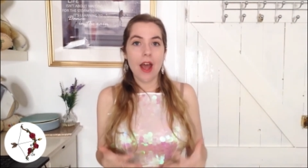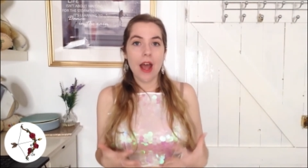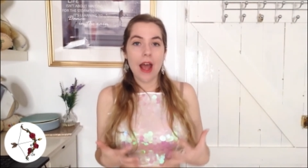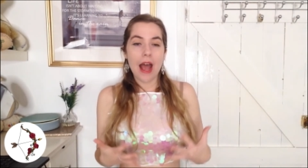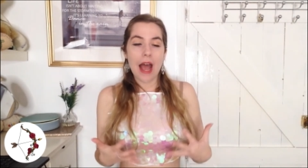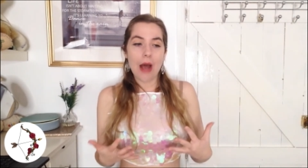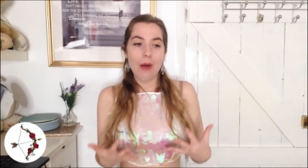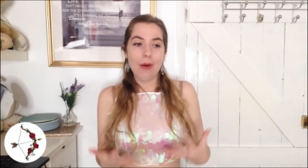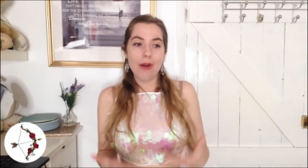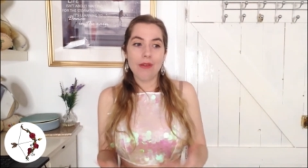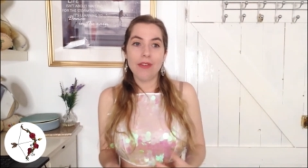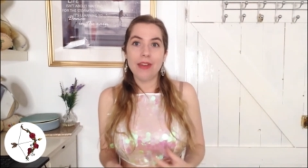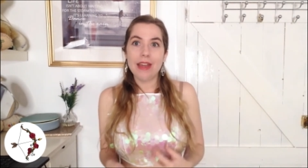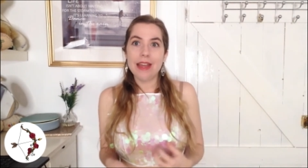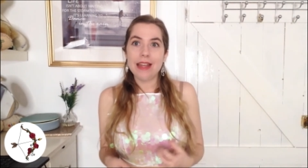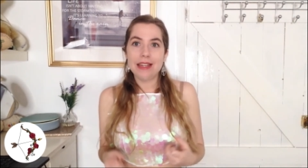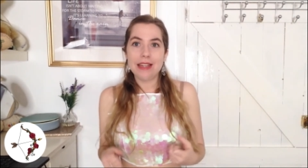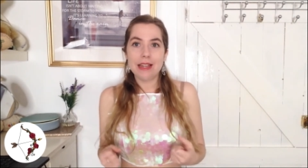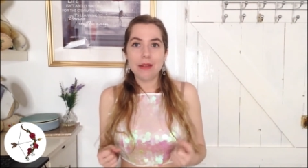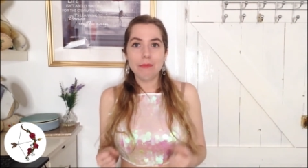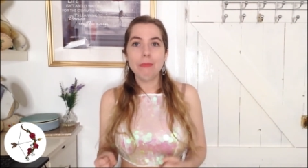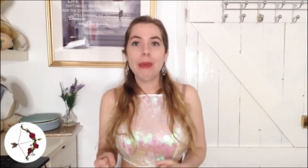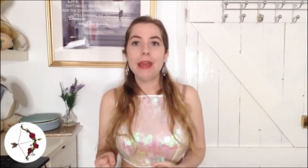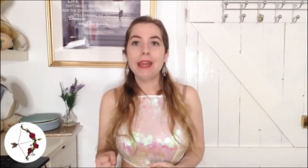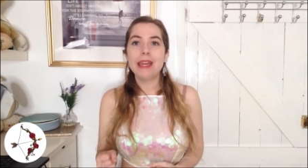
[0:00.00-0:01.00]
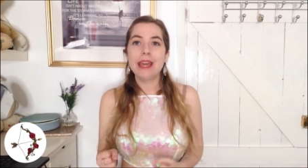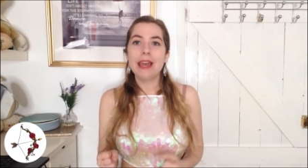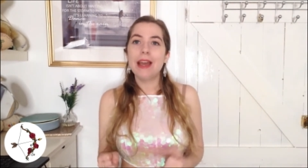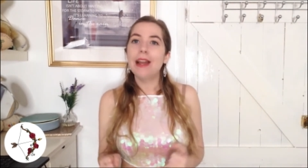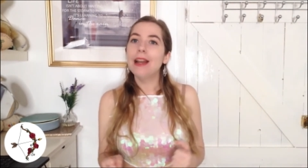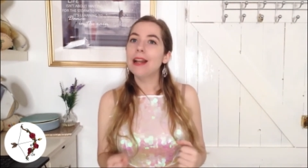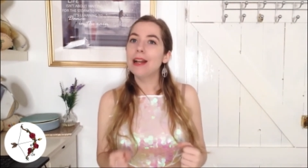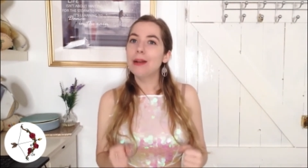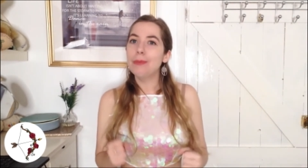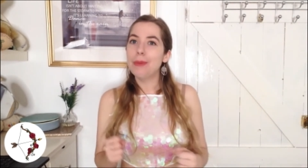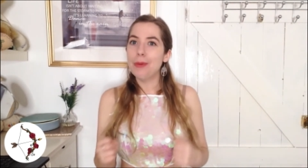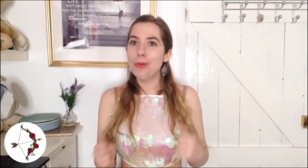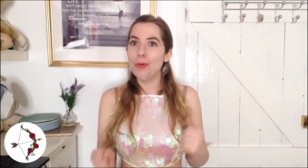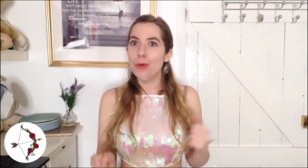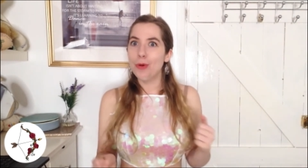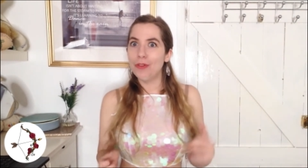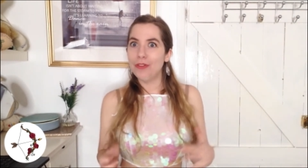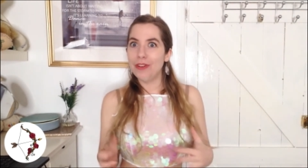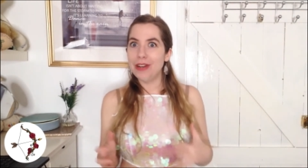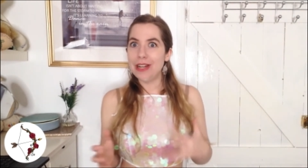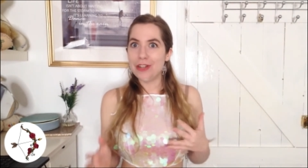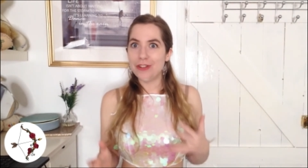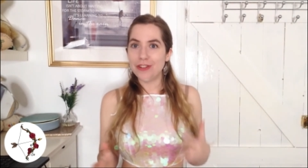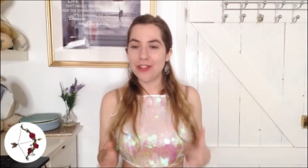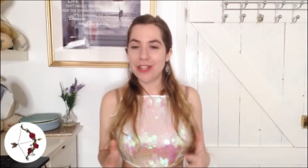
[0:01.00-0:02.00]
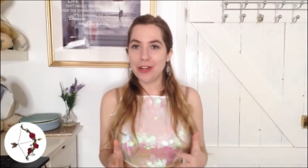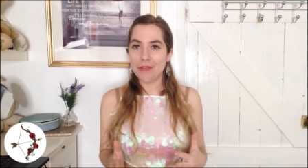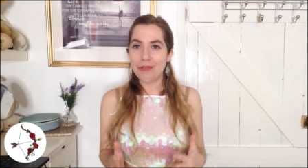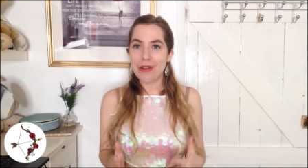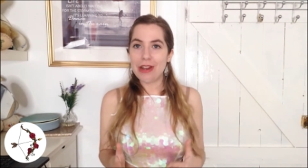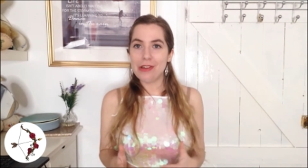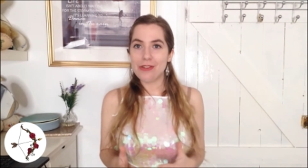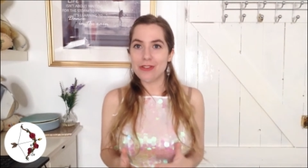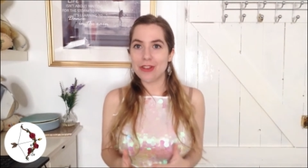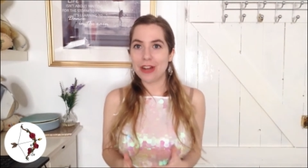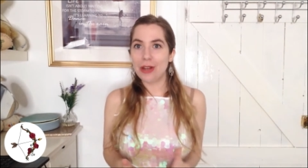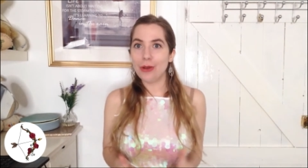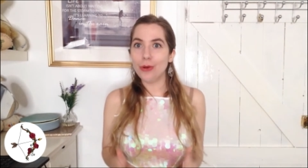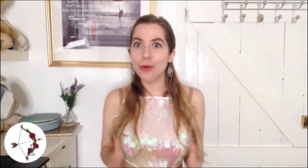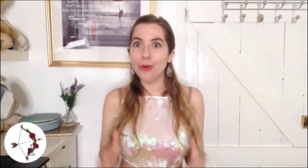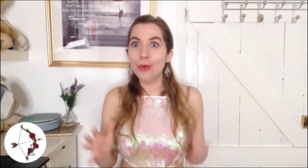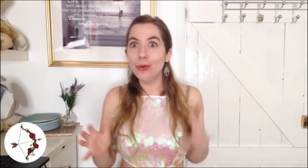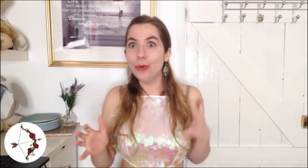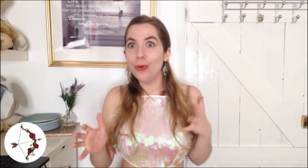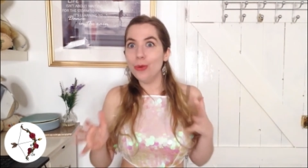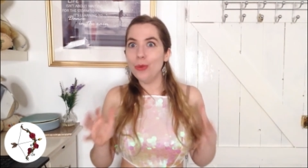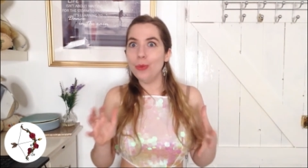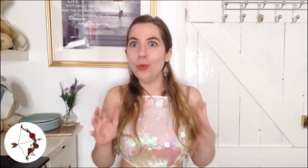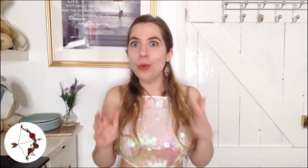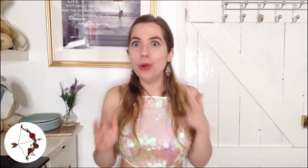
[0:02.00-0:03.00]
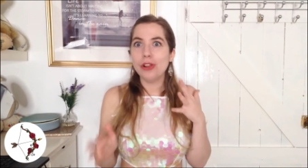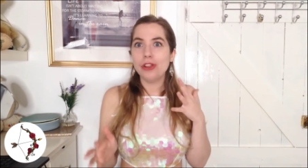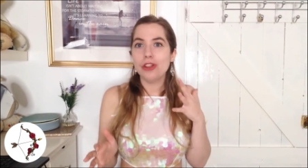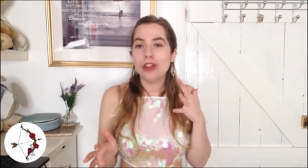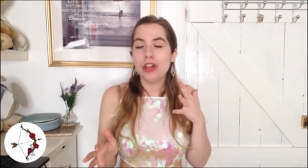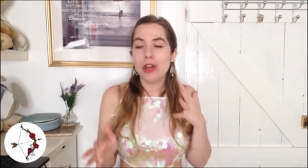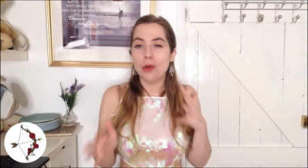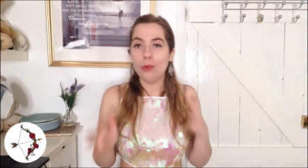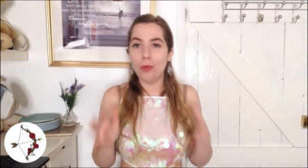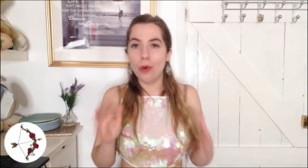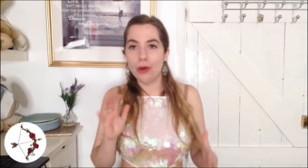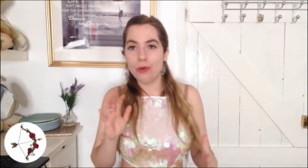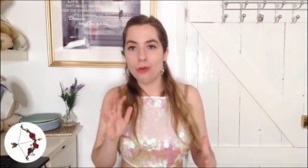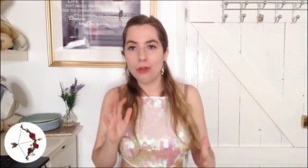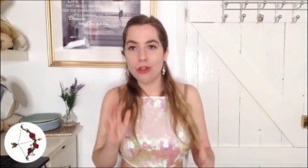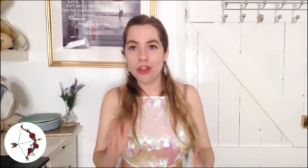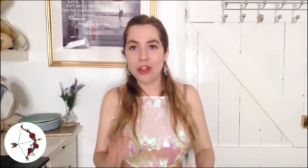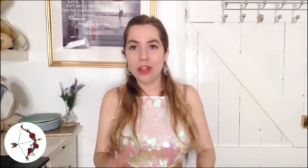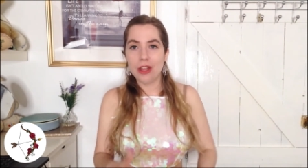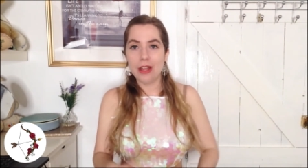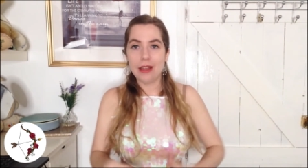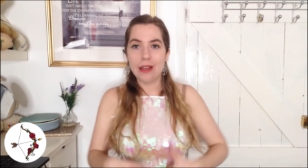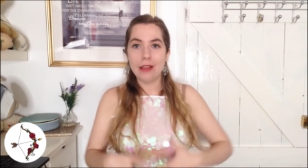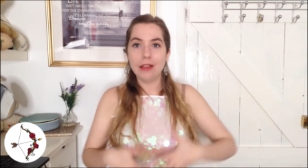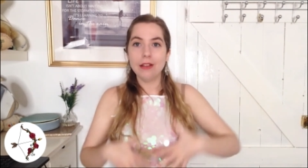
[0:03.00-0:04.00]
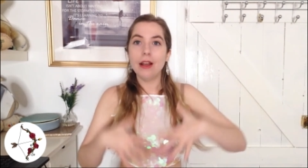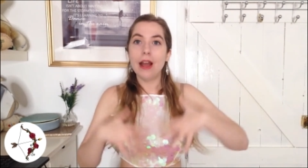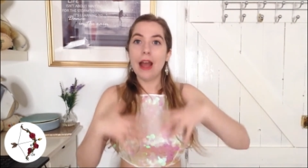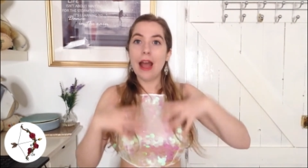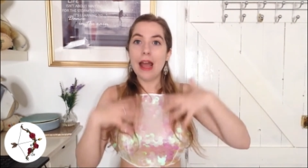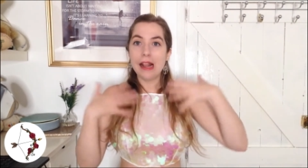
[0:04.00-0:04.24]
However, it did make it a little bit more of an interesting read. You're like, oh, will she, won't she?